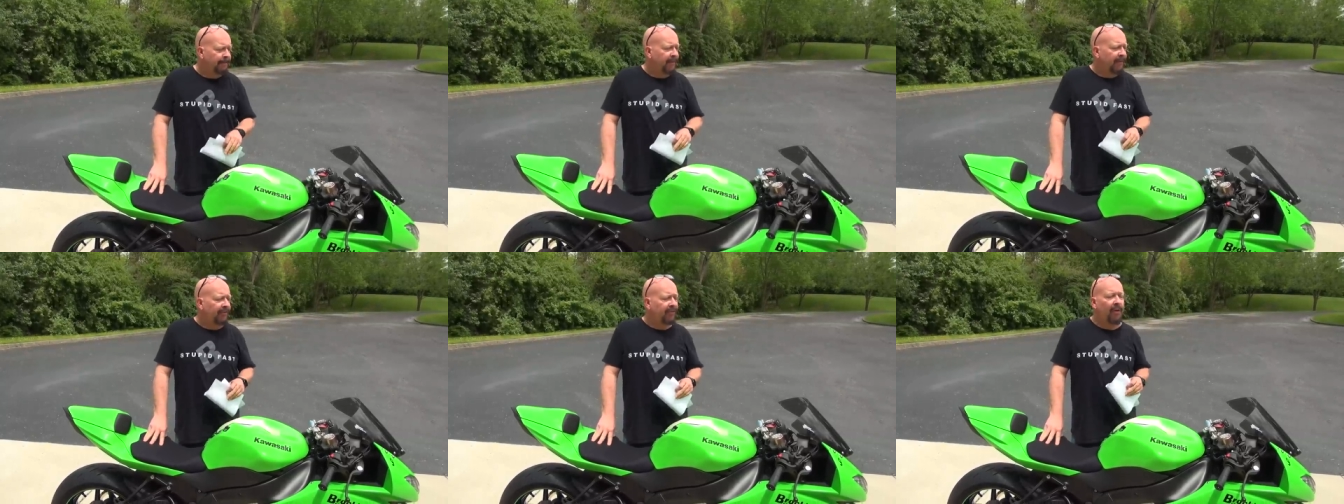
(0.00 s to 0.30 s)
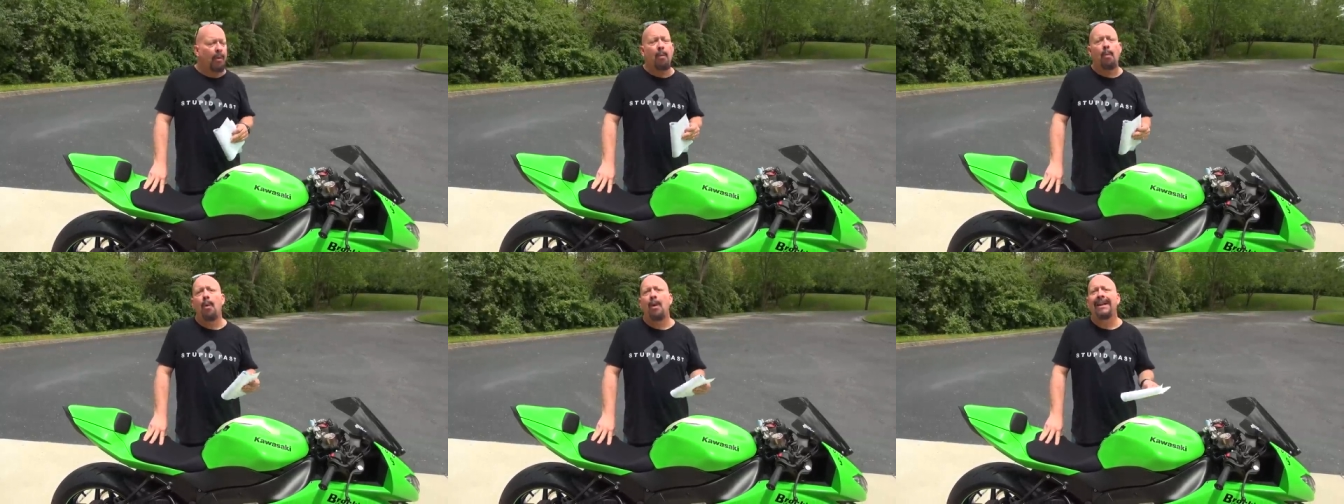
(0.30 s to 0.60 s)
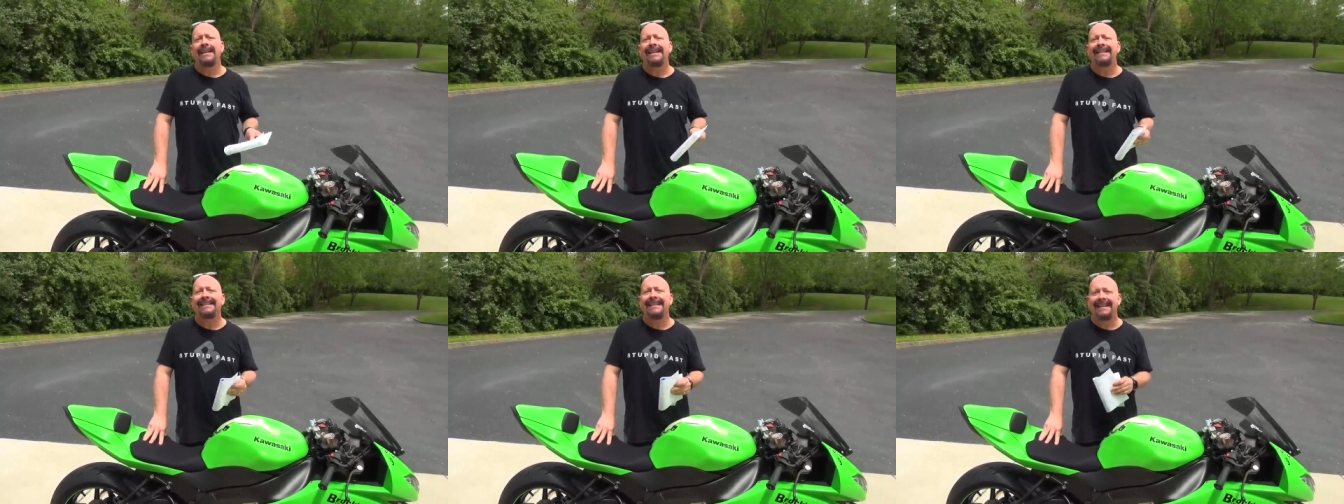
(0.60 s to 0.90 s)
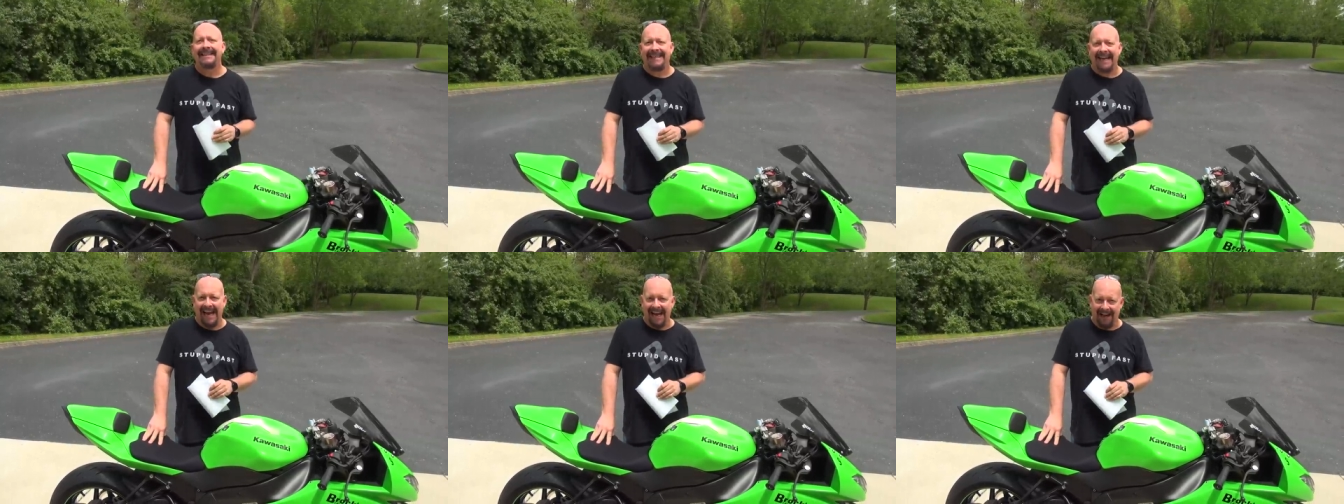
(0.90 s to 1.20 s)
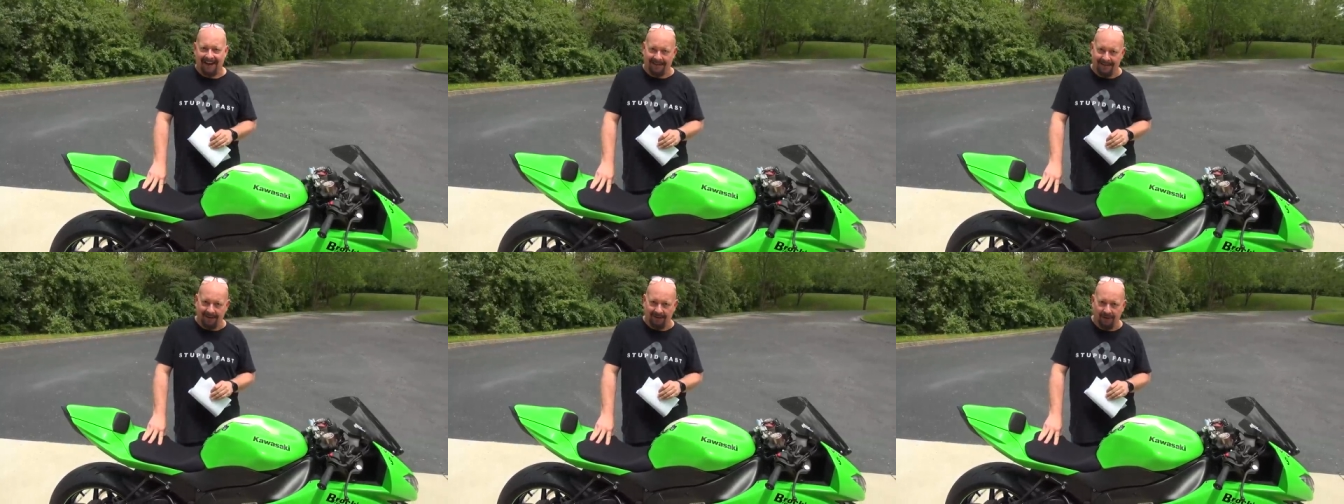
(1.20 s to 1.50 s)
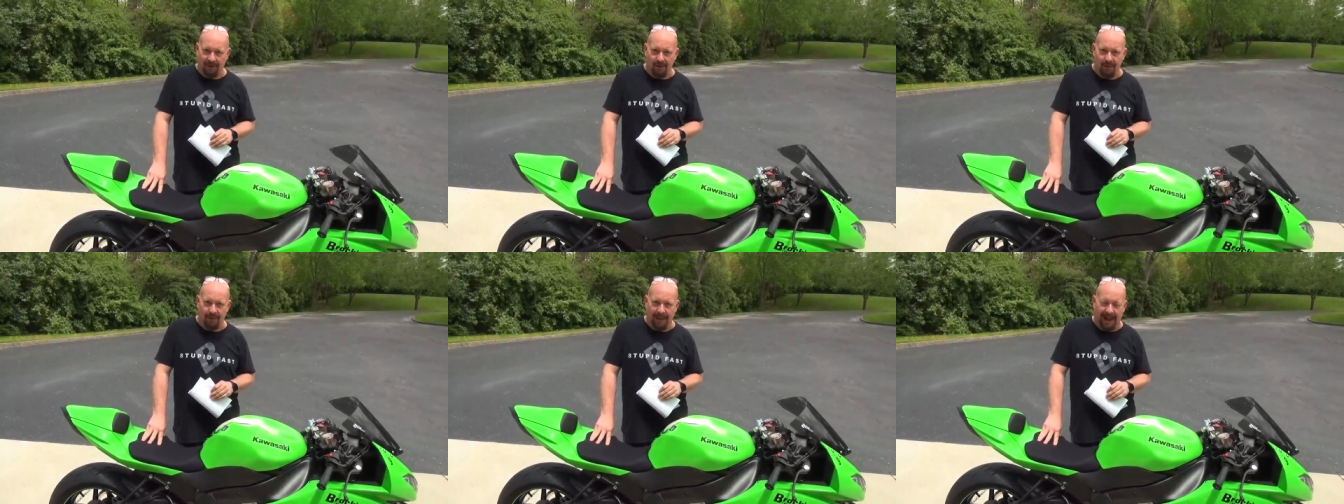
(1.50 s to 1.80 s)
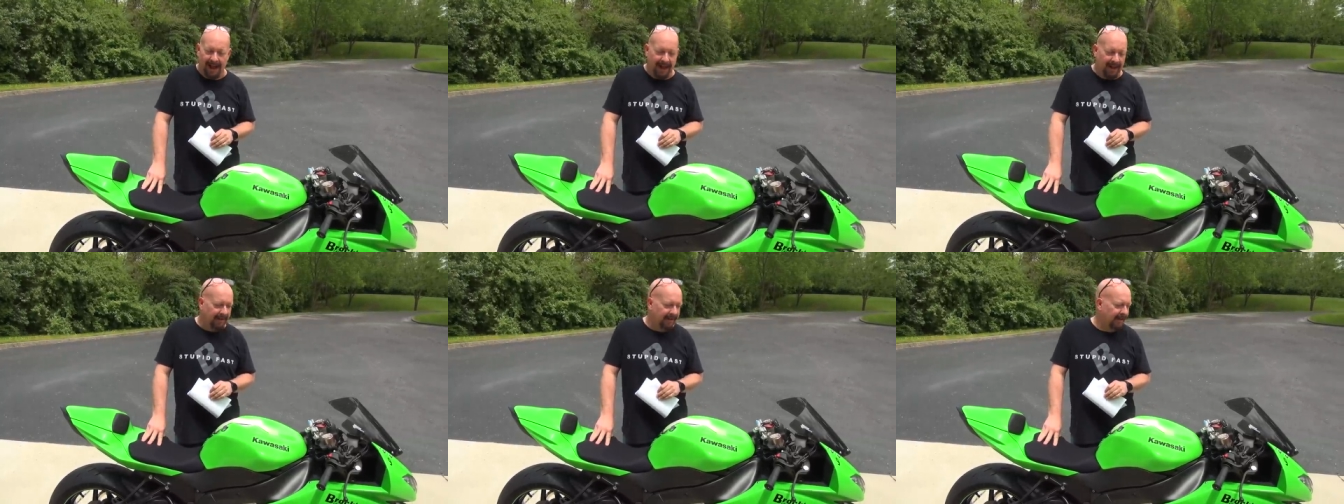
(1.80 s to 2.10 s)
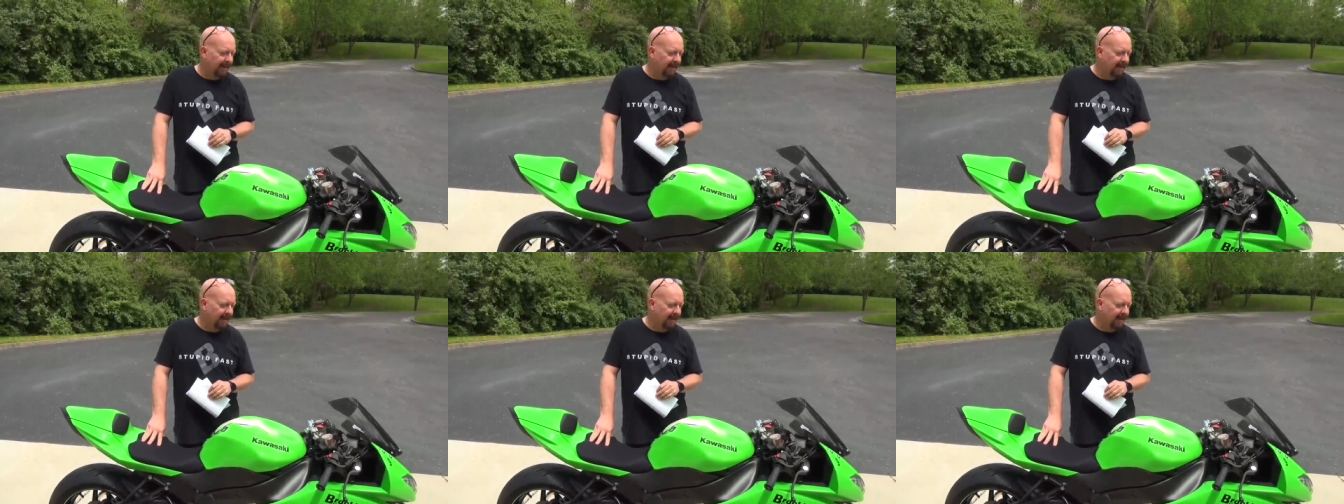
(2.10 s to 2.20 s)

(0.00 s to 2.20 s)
So what does it take to do that?